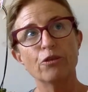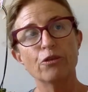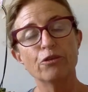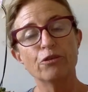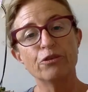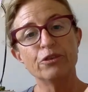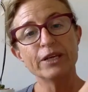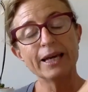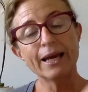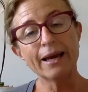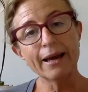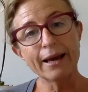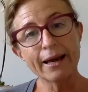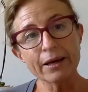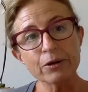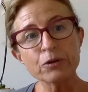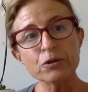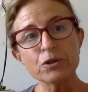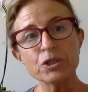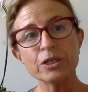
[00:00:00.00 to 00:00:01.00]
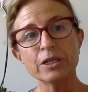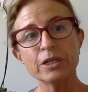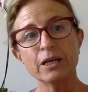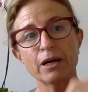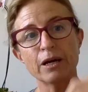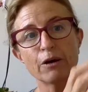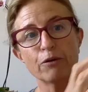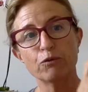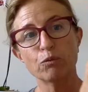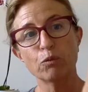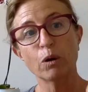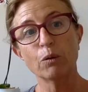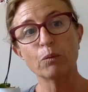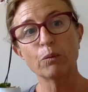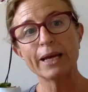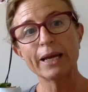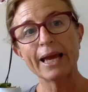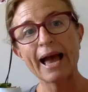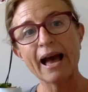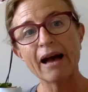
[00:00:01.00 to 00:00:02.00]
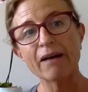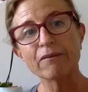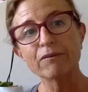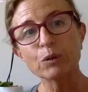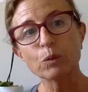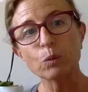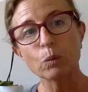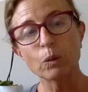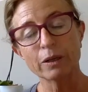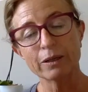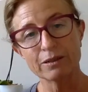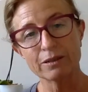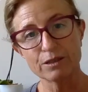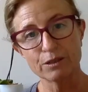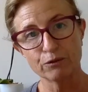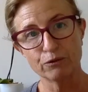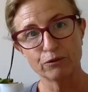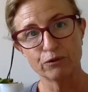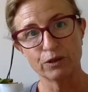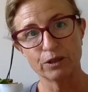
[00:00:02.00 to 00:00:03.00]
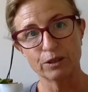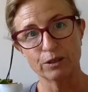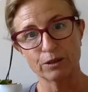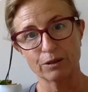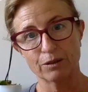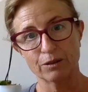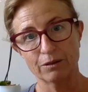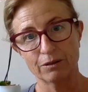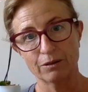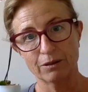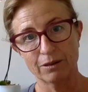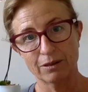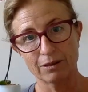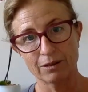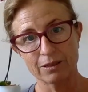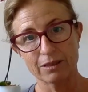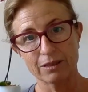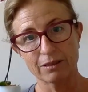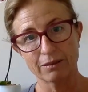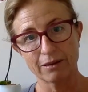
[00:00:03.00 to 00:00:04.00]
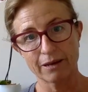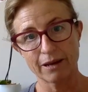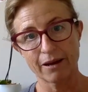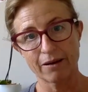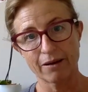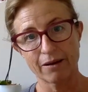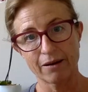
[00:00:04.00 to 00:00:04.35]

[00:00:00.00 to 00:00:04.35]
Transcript: the energy of what we haven't wanted to feel until now.